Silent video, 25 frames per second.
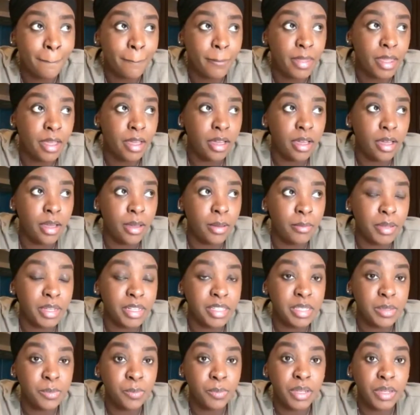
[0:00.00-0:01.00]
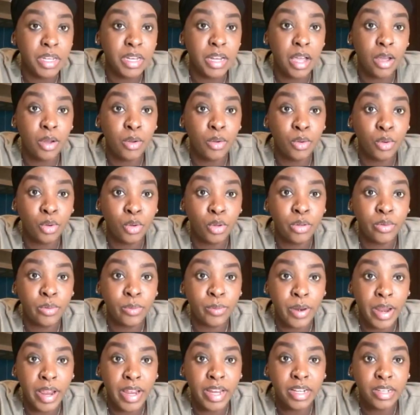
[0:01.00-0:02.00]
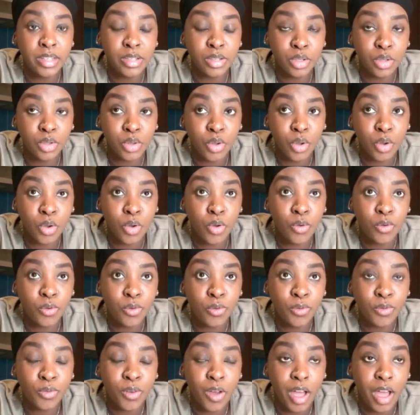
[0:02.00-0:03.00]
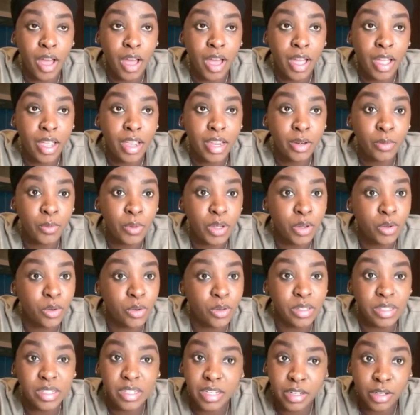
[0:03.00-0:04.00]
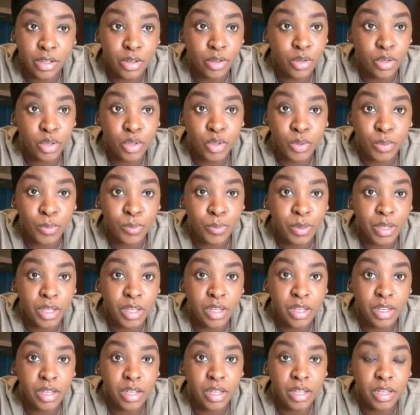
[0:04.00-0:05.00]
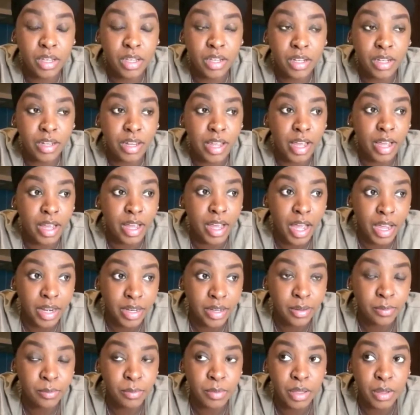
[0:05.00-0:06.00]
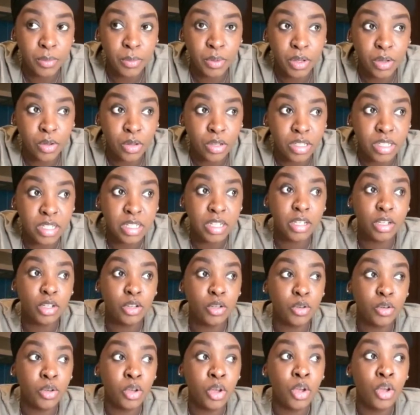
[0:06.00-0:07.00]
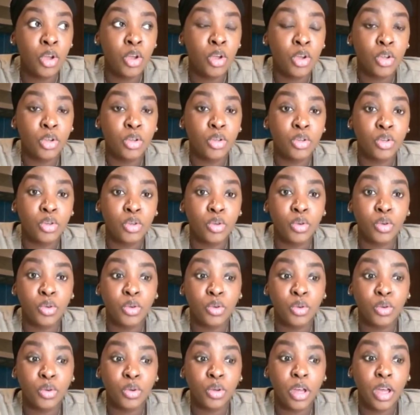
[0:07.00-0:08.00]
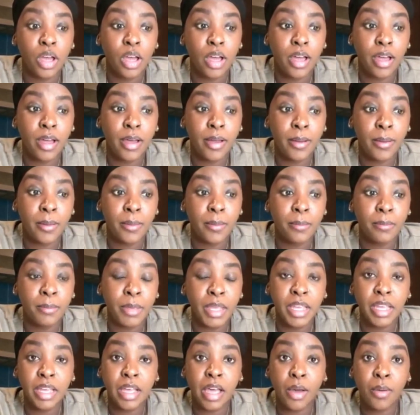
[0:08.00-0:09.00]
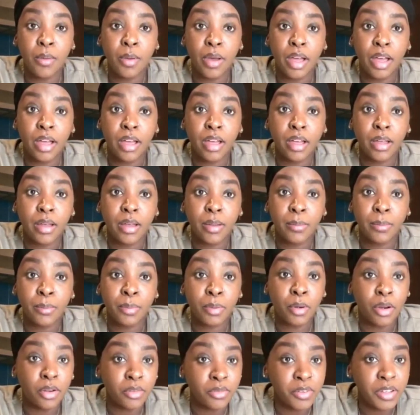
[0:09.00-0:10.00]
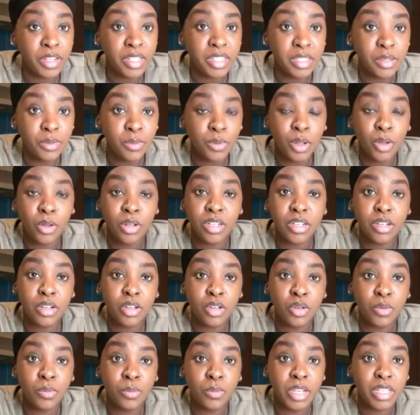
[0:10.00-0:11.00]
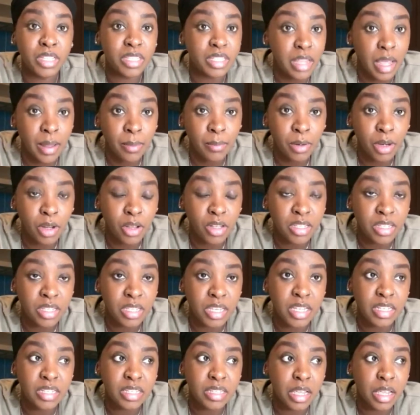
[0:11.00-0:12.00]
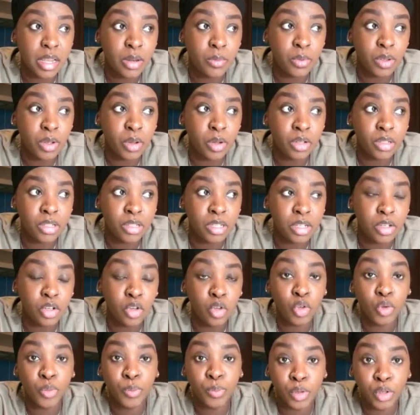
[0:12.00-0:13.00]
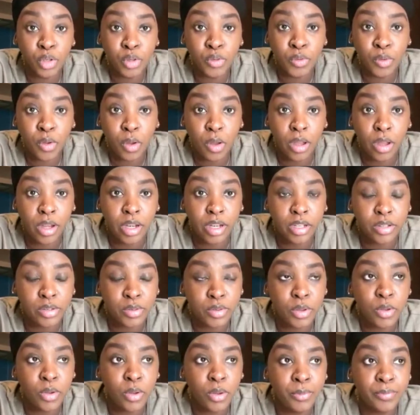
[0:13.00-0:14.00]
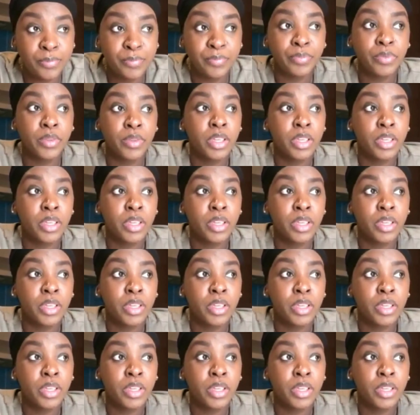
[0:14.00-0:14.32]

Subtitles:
It's been a good ride so far, and we continue to be in the academy. We continue to make our profits. We continue to make some losses, and we continue to push forward. So